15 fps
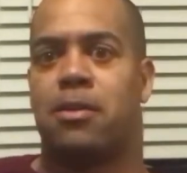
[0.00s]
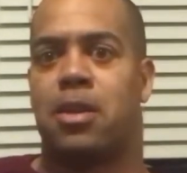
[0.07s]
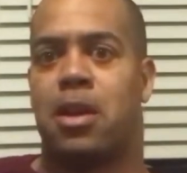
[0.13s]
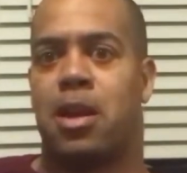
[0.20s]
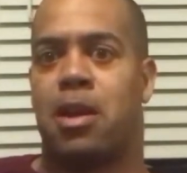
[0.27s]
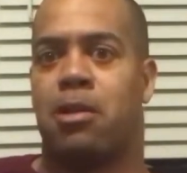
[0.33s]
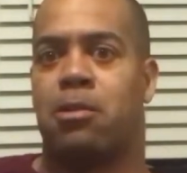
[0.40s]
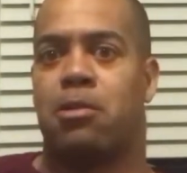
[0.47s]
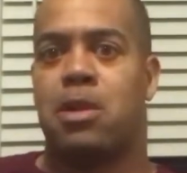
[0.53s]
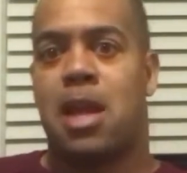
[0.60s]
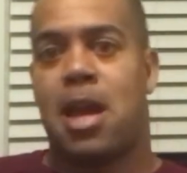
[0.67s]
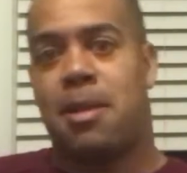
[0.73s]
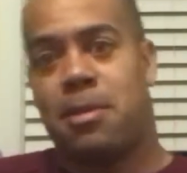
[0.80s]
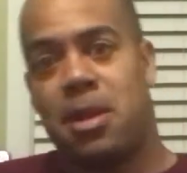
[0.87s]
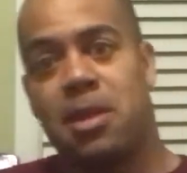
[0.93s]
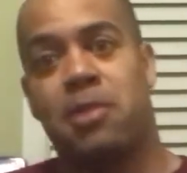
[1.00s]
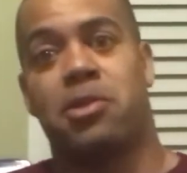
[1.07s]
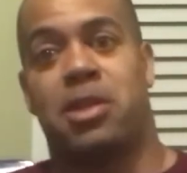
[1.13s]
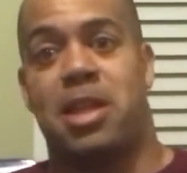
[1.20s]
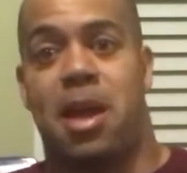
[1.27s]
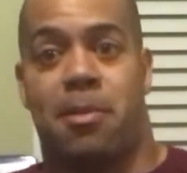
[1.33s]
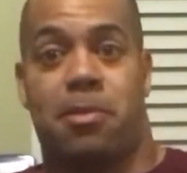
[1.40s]

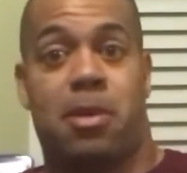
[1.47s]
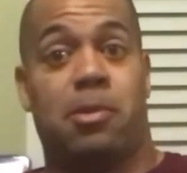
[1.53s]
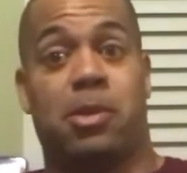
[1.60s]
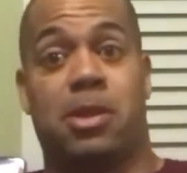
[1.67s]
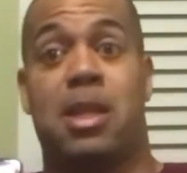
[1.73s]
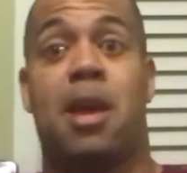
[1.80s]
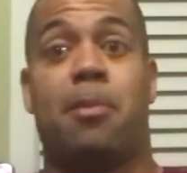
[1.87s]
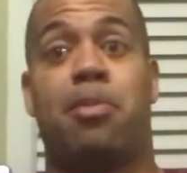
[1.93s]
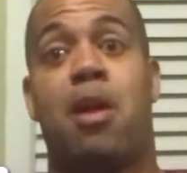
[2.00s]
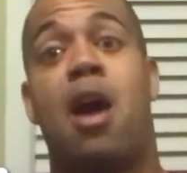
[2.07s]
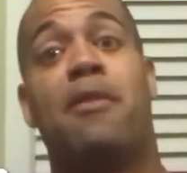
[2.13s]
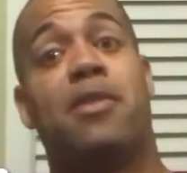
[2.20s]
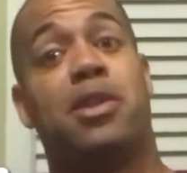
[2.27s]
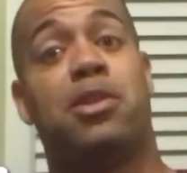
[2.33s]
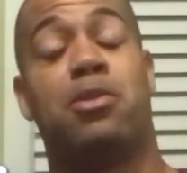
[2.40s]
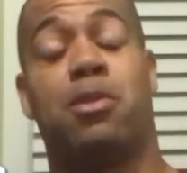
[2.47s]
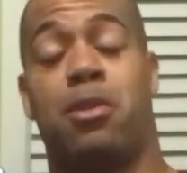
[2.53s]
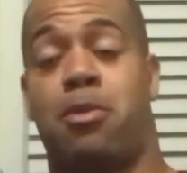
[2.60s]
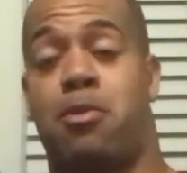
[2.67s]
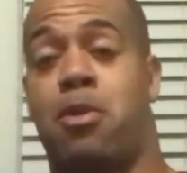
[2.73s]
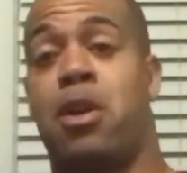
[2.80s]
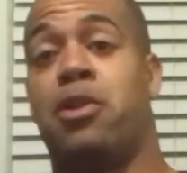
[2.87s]
It was net profit,
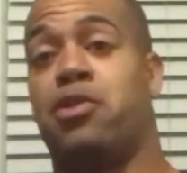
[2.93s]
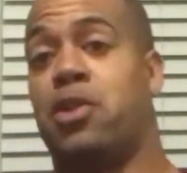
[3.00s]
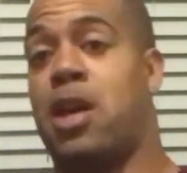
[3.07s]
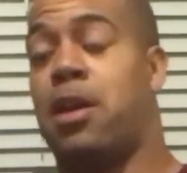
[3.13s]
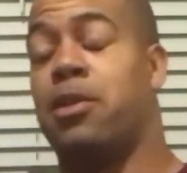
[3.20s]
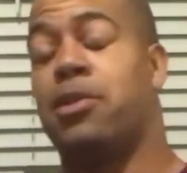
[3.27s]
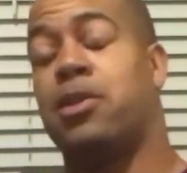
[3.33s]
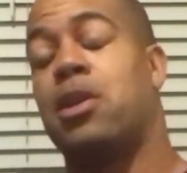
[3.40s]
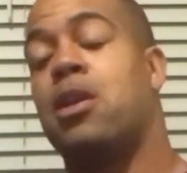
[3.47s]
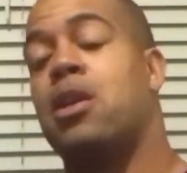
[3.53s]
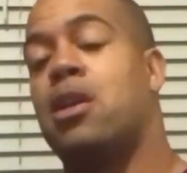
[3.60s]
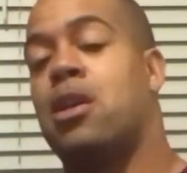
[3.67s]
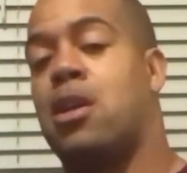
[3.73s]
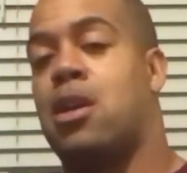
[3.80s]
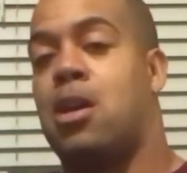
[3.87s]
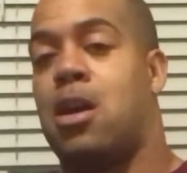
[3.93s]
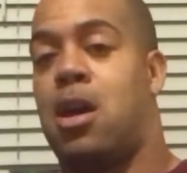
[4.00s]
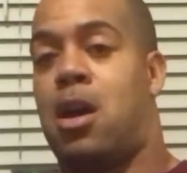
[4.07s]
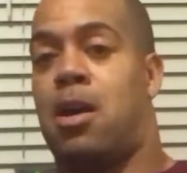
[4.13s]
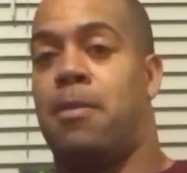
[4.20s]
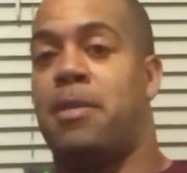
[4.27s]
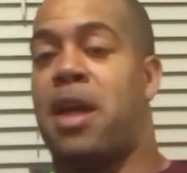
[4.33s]
$200 to
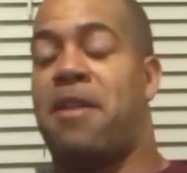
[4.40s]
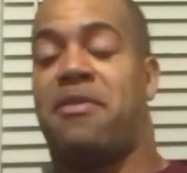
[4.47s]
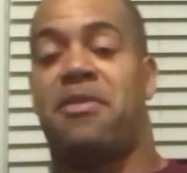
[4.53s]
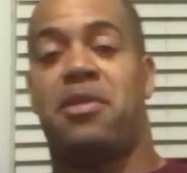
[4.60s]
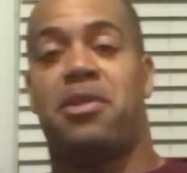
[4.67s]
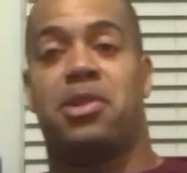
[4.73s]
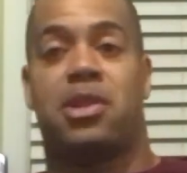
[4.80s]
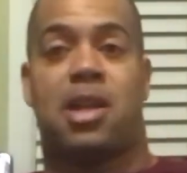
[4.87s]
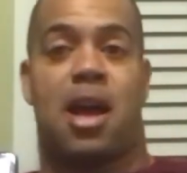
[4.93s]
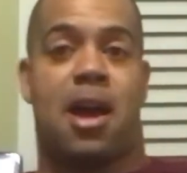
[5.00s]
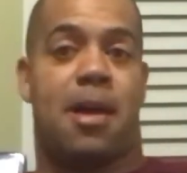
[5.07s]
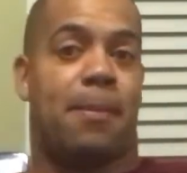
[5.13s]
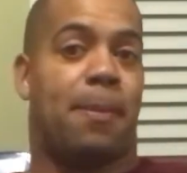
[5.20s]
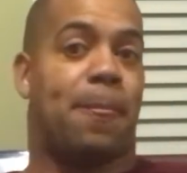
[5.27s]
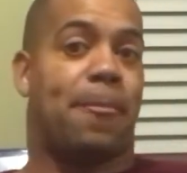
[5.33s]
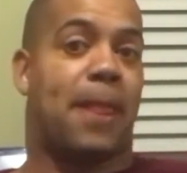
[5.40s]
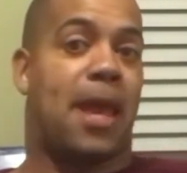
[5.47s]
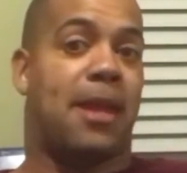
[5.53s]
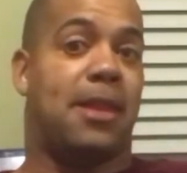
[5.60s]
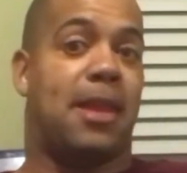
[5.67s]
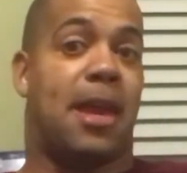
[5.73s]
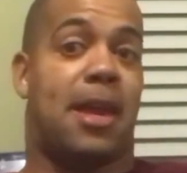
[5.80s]
$300 that first time,
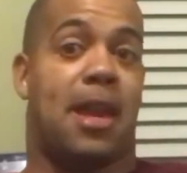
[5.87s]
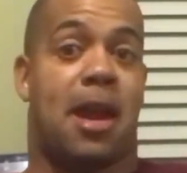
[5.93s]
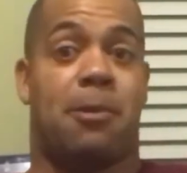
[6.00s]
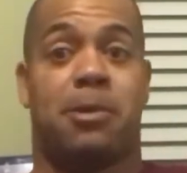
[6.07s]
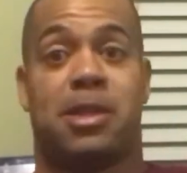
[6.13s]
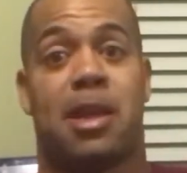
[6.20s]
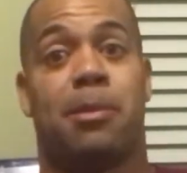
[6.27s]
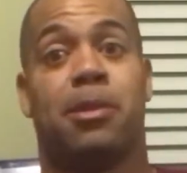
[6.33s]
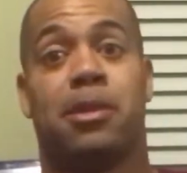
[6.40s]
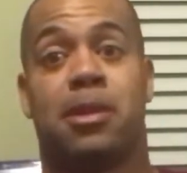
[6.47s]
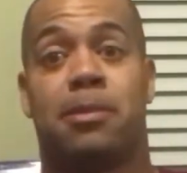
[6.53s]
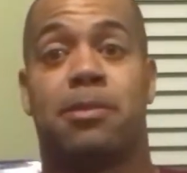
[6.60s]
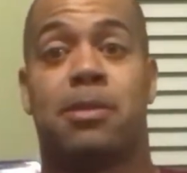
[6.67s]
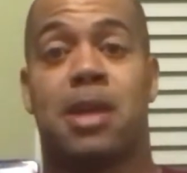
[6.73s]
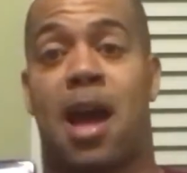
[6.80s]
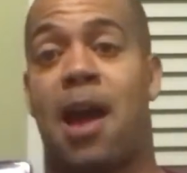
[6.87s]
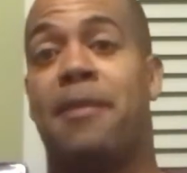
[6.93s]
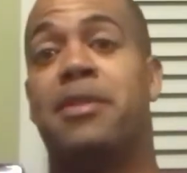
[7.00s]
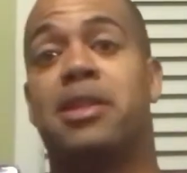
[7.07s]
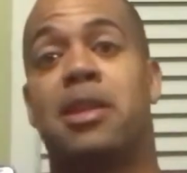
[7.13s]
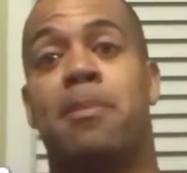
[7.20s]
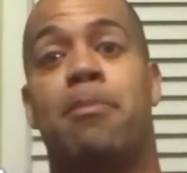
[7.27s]
and then I was able to
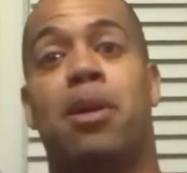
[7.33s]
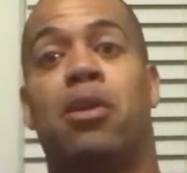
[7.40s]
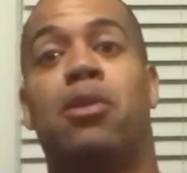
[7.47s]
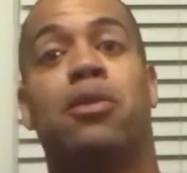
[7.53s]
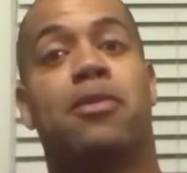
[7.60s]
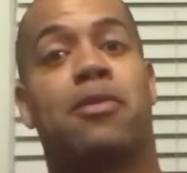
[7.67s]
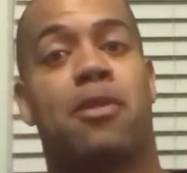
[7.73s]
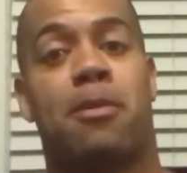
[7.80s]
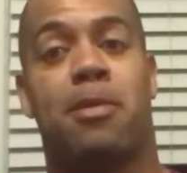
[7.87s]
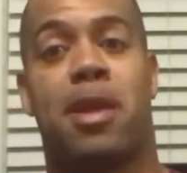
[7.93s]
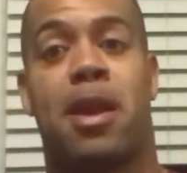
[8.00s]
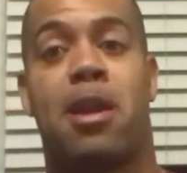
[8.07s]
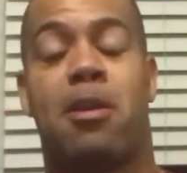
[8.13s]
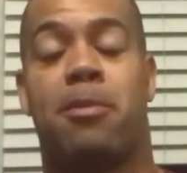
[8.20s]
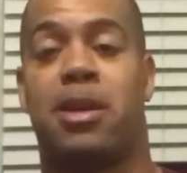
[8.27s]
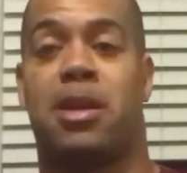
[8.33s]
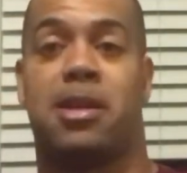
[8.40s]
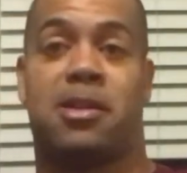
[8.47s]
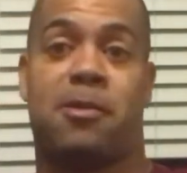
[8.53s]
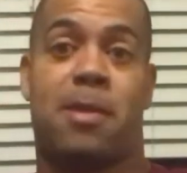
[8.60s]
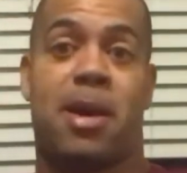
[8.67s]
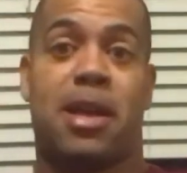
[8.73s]
obviously build from there
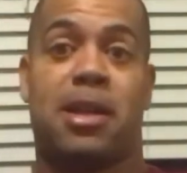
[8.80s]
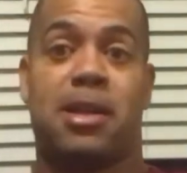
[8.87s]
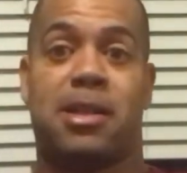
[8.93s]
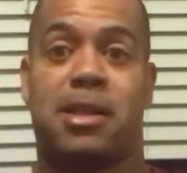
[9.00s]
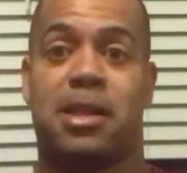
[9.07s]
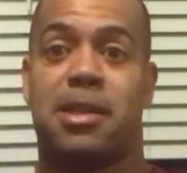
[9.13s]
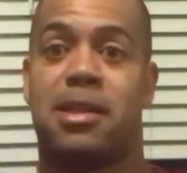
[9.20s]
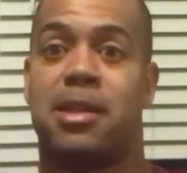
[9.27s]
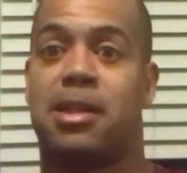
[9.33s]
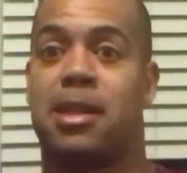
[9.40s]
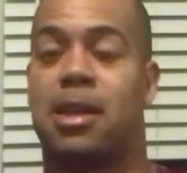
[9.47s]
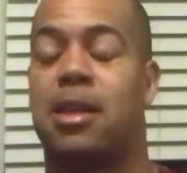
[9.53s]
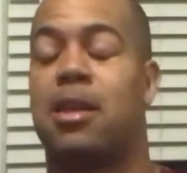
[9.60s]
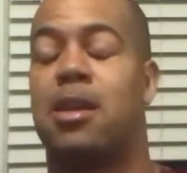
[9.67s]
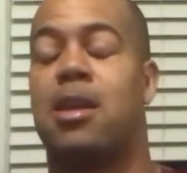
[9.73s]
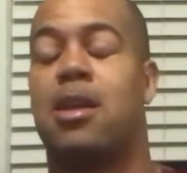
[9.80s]
because of my consistency.